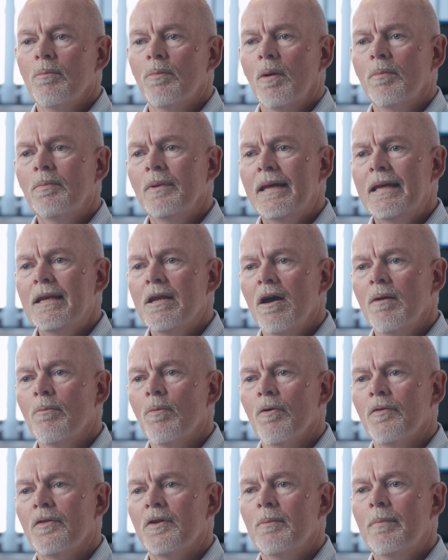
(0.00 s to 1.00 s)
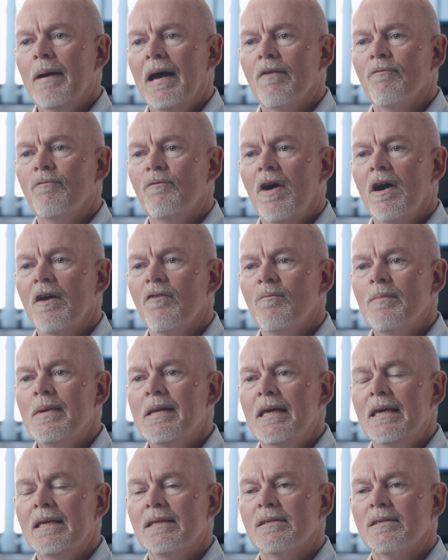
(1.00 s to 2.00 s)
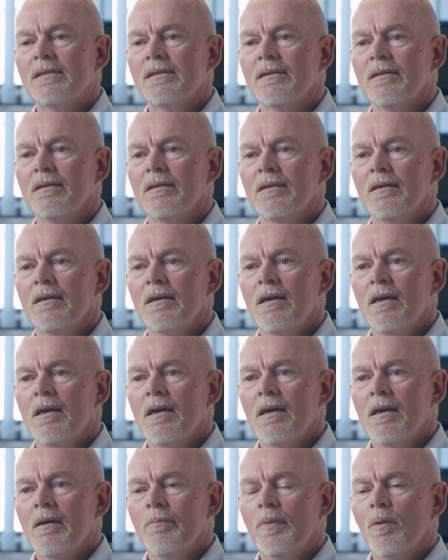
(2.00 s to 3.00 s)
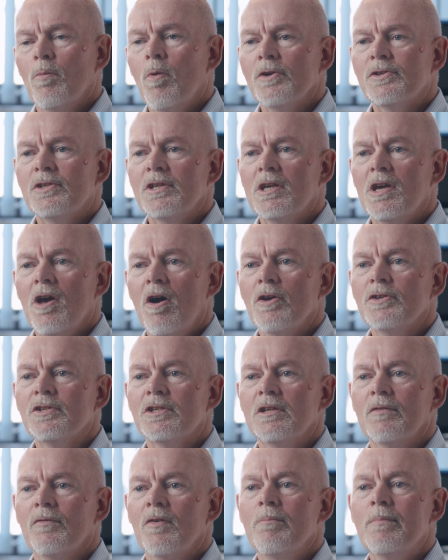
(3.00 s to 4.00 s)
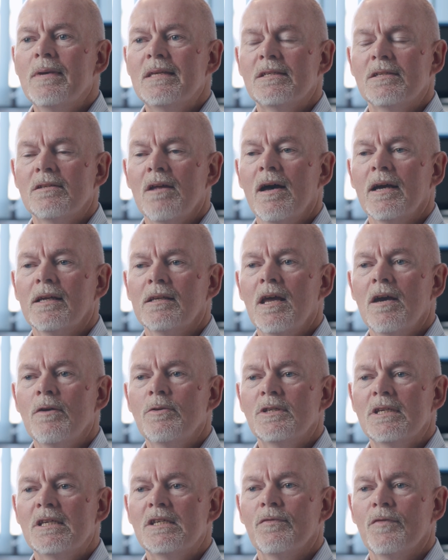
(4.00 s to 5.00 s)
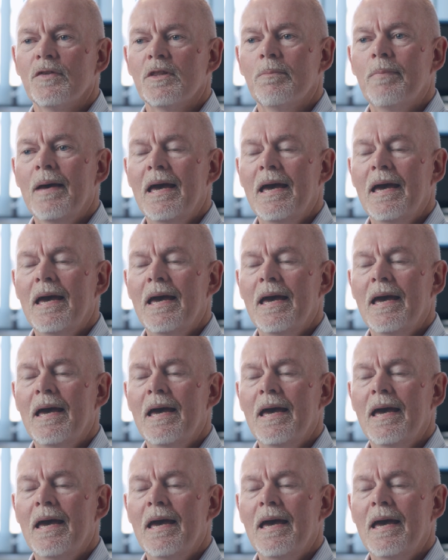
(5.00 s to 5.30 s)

Probably no more than about 5 minutes. But what's the cost of a misdiagnosis for the